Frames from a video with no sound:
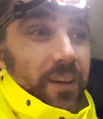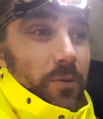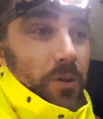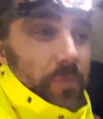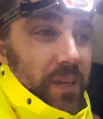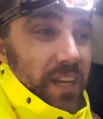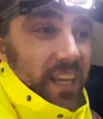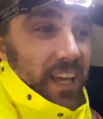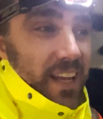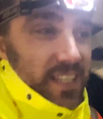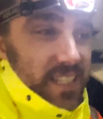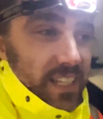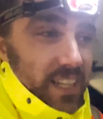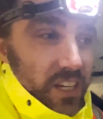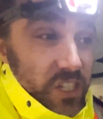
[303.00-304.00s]
will be a
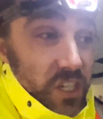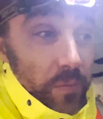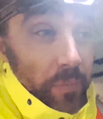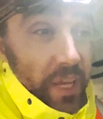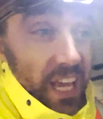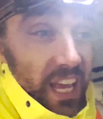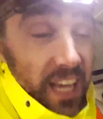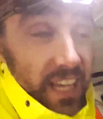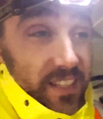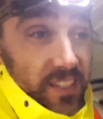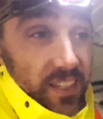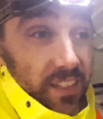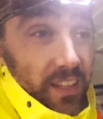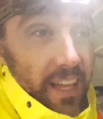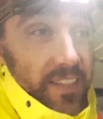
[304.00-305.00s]
cancellation, but hey, it's a
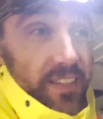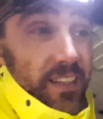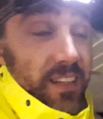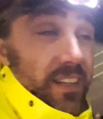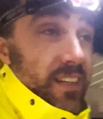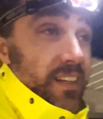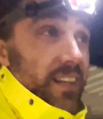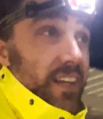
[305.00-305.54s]
lesson.